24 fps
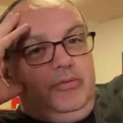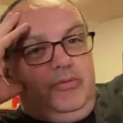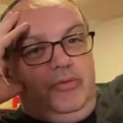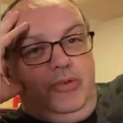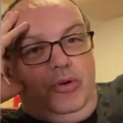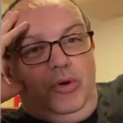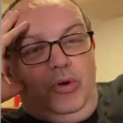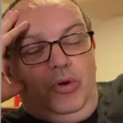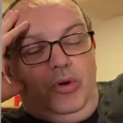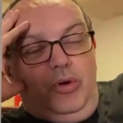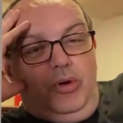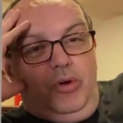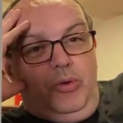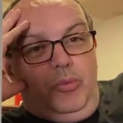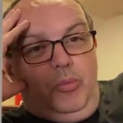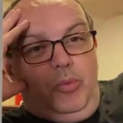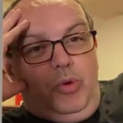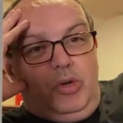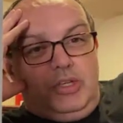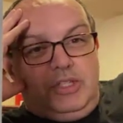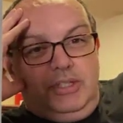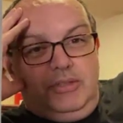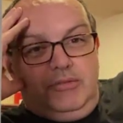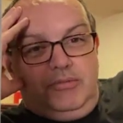for
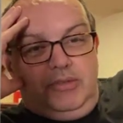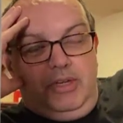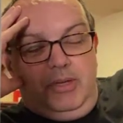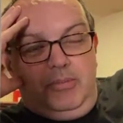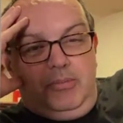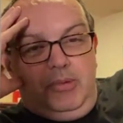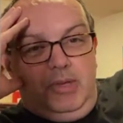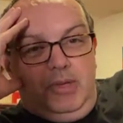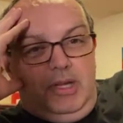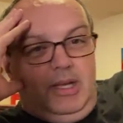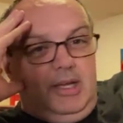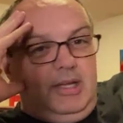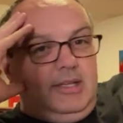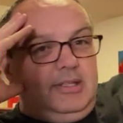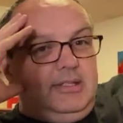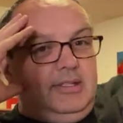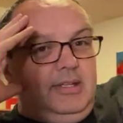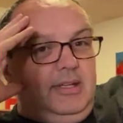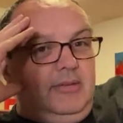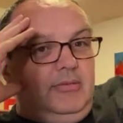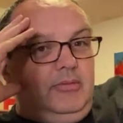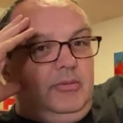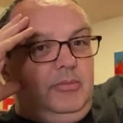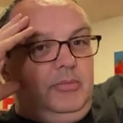watching replays,
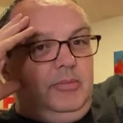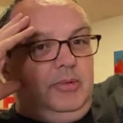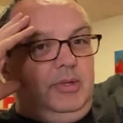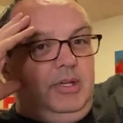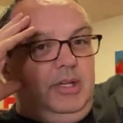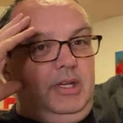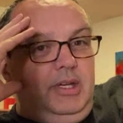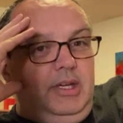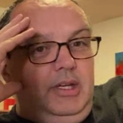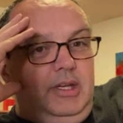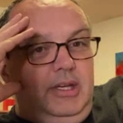there will be